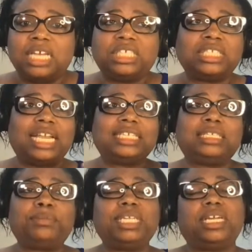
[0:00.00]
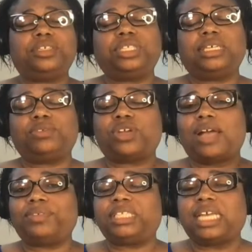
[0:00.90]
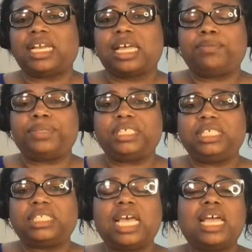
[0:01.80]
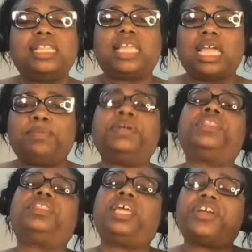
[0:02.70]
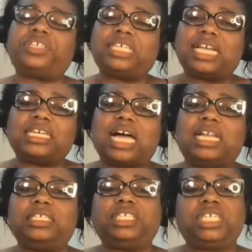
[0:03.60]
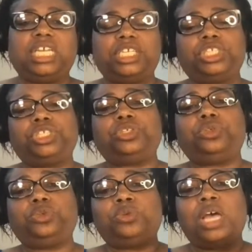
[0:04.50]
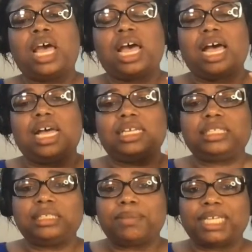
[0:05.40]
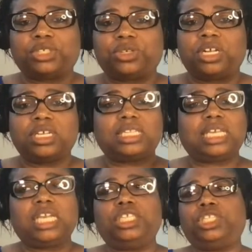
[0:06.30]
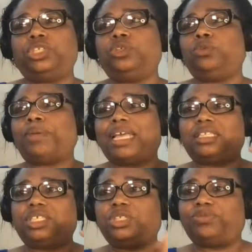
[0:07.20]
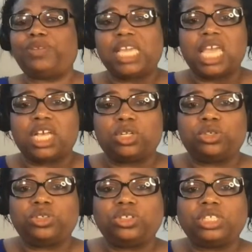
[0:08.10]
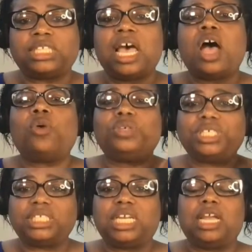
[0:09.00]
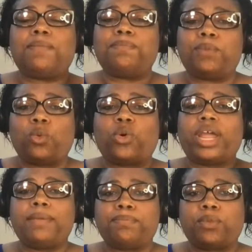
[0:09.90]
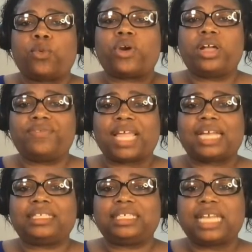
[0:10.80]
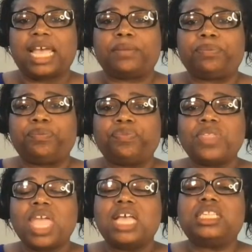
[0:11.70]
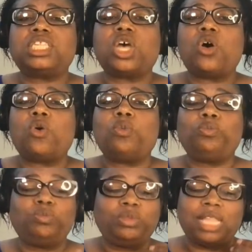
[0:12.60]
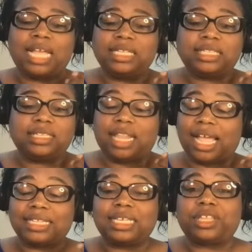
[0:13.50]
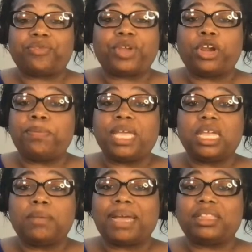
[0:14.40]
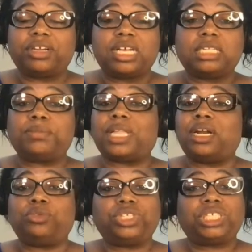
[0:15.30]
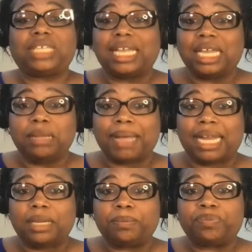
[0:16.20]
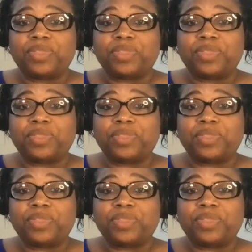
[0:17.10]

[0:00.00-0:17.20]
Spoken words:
Just like some of the other self-driving tech companies, they put their technology into semi trucks, into passenger vehicles. We're seeing more and more of that today. And so they, like I said, they're very picky about their customer. They don't just take anybody.